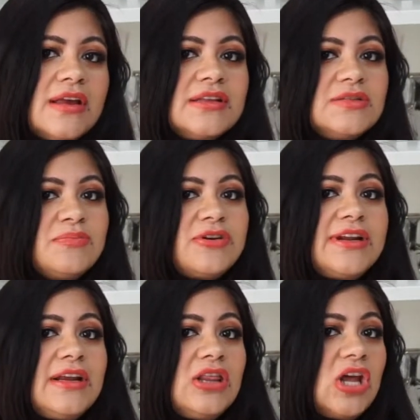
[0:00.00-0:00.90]
It's
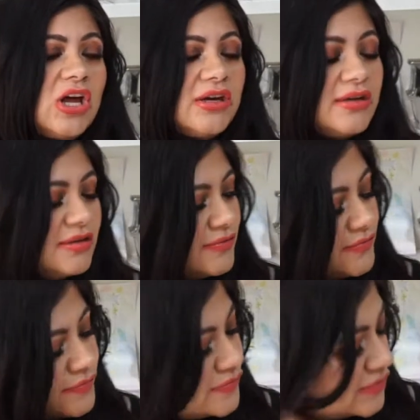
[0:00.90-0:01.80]
pretty long,
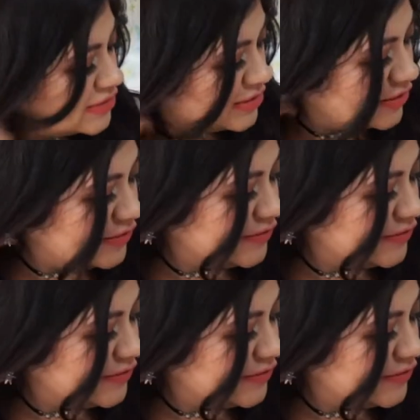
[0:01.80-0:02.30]
so